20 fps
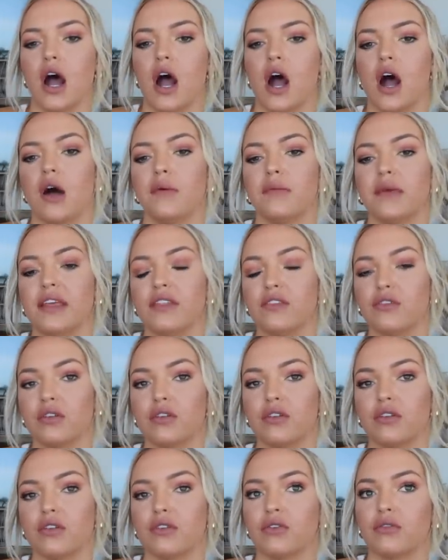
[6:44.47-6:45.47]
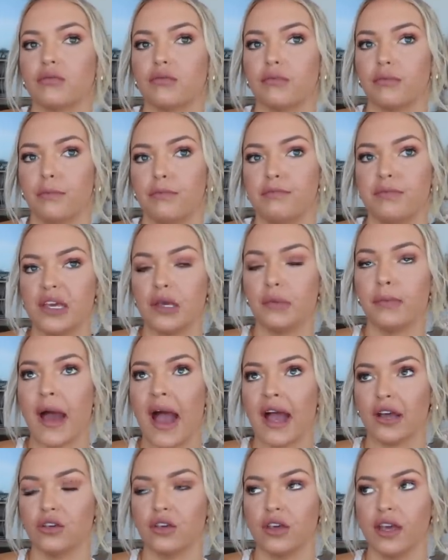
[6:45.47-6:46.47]
In the big
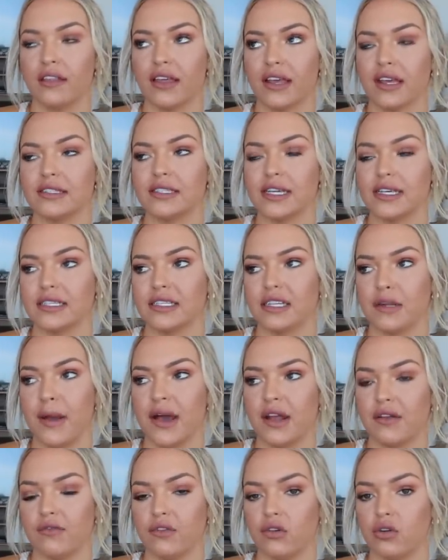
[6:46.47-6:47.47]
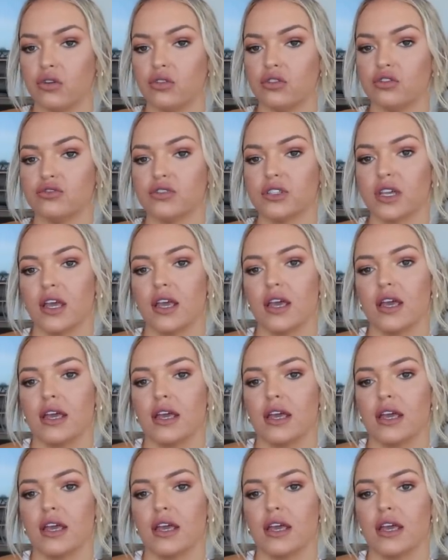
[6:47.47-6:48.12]
pack, you get like a decent amount of those.